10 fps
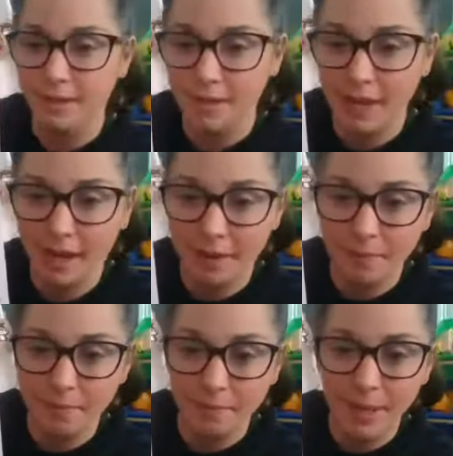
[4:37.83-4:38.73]
They had a
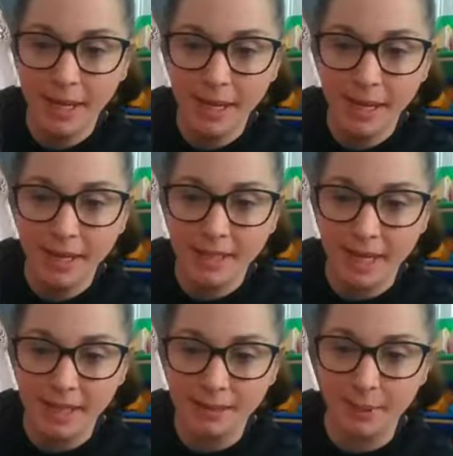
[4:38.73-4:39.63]
big
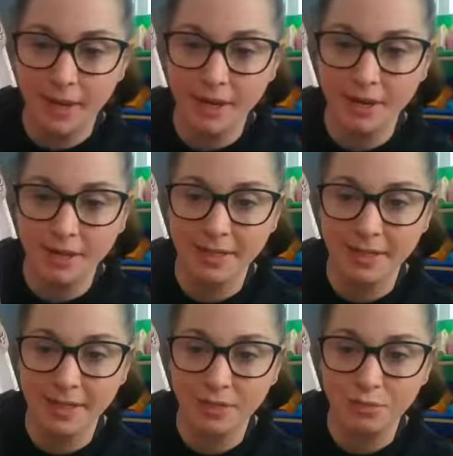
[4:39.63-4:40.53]
dance party. You can
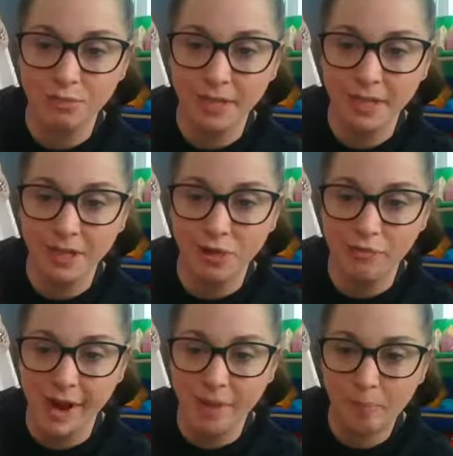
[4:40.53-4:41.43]
see this really
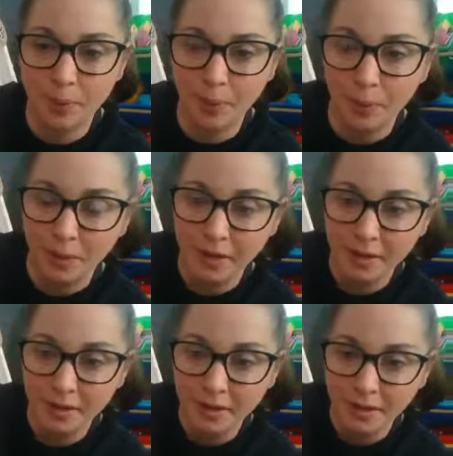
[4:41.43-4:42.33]
great boot.
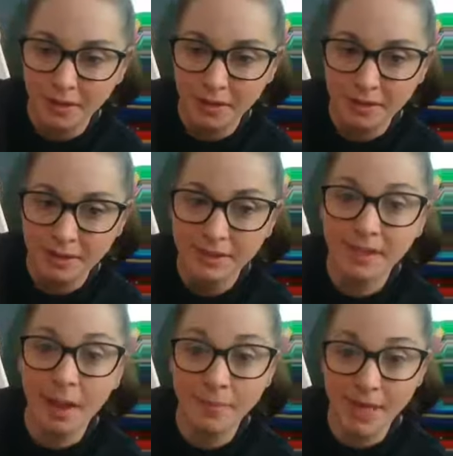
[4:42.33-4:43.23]

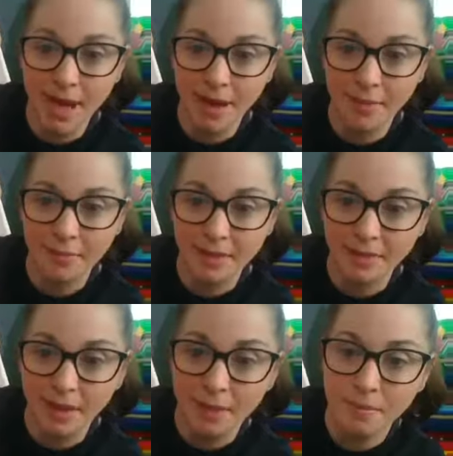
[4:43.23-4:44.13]
Sometimes
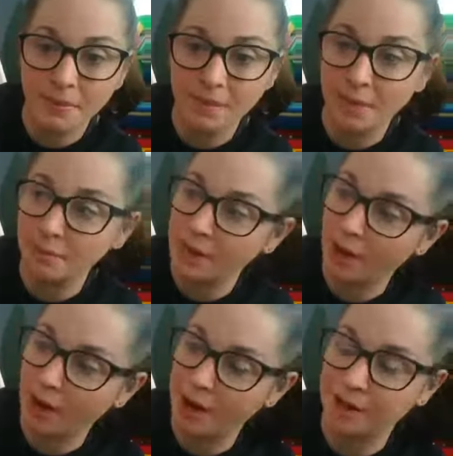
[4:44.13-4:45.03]
museum
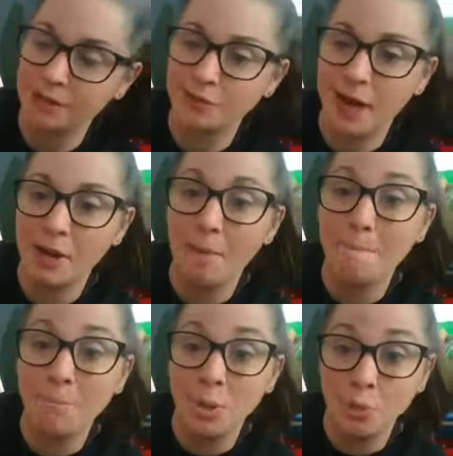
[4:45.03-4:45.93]
curators find
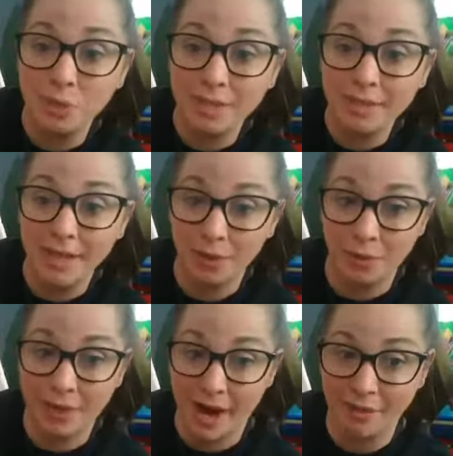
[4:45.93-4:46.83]
boots in
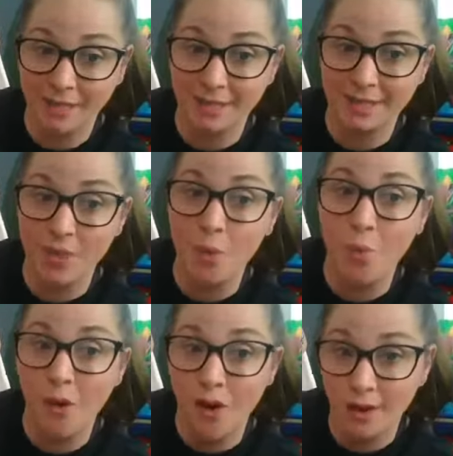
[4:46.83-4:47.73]
old houses, in the
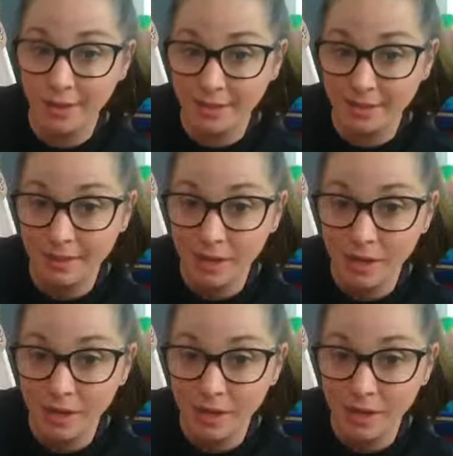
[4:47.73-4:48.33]
walls